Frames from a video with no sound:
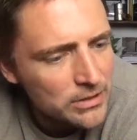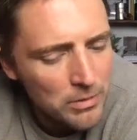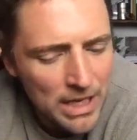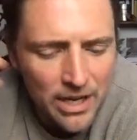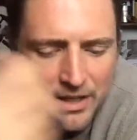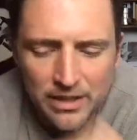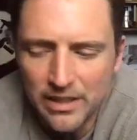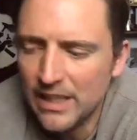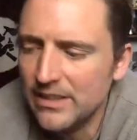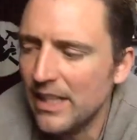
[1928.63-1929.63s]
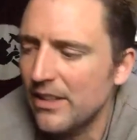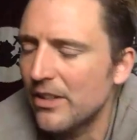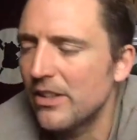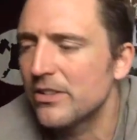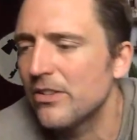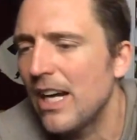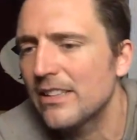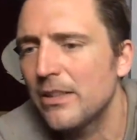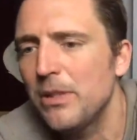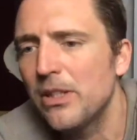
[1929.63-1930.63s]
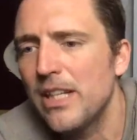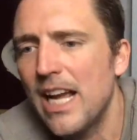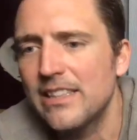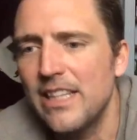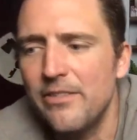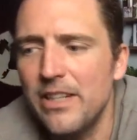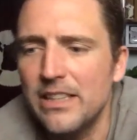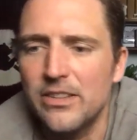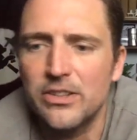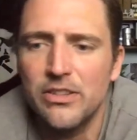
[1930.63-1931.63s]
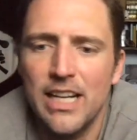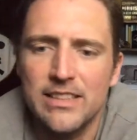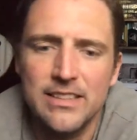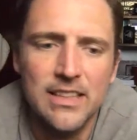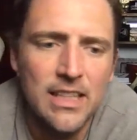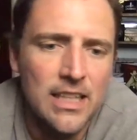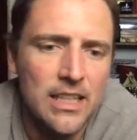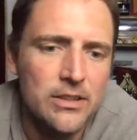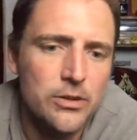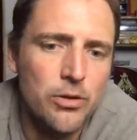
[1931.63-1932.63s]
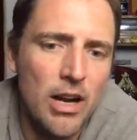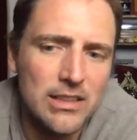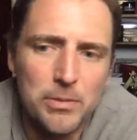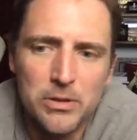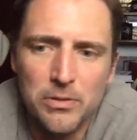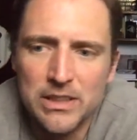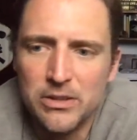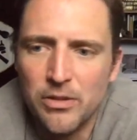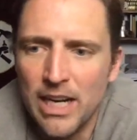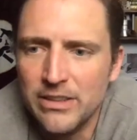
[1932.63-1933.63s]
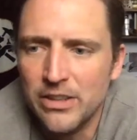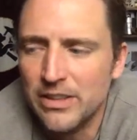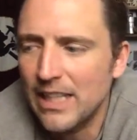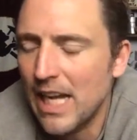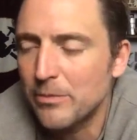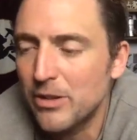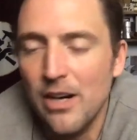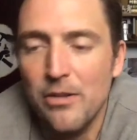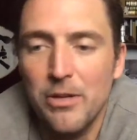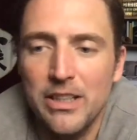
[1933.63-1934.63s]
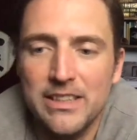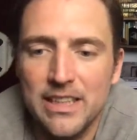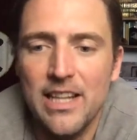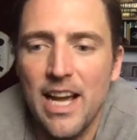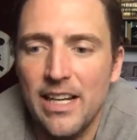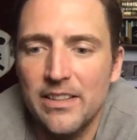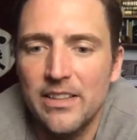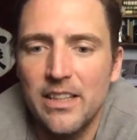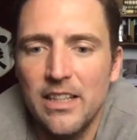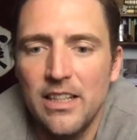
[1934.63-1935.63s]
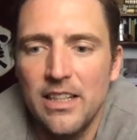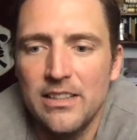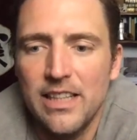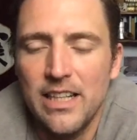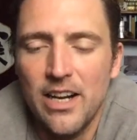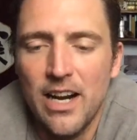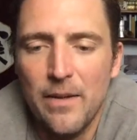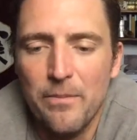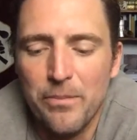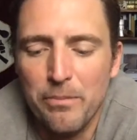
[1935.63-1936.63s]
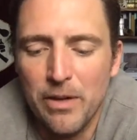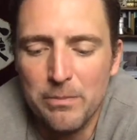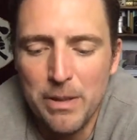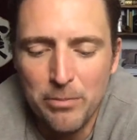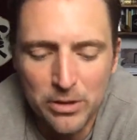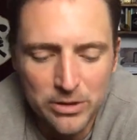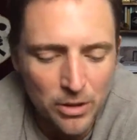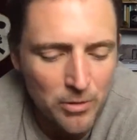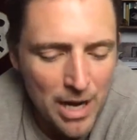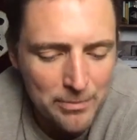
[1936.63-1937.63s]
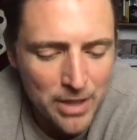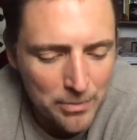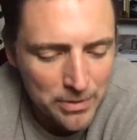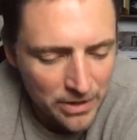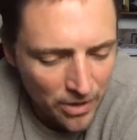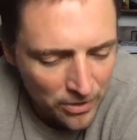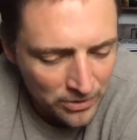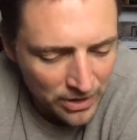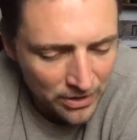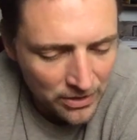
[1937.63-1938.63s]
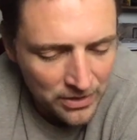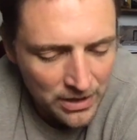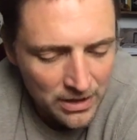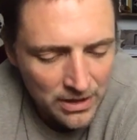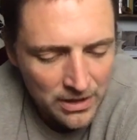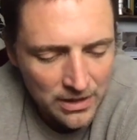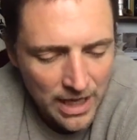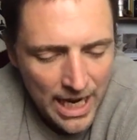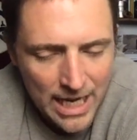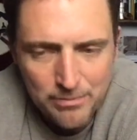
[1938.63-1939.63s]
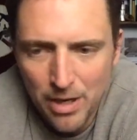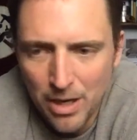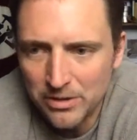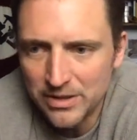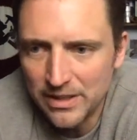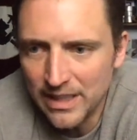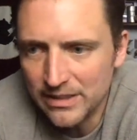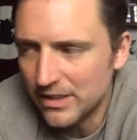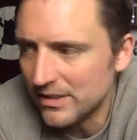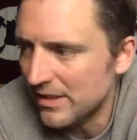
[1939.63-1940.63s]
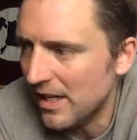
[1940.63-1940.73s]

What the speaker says: weird. It's like there's less community activities. There's less trust between strangers. I'm starting to really see that like people are so wrapped up in their own little hate bubbles that they just